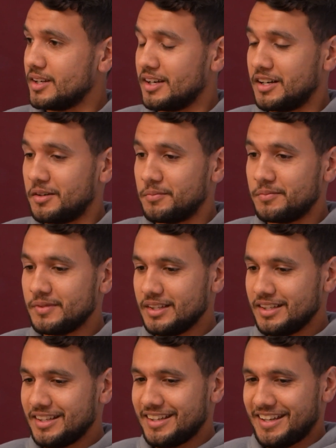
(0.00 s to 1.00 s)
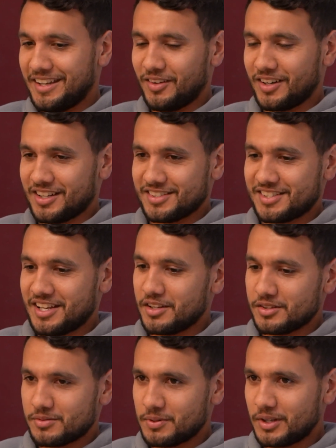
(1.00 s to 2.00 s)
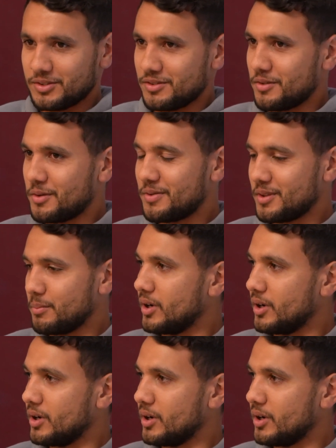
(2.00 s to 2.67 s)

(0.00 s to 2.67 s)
And like I said, it's because of the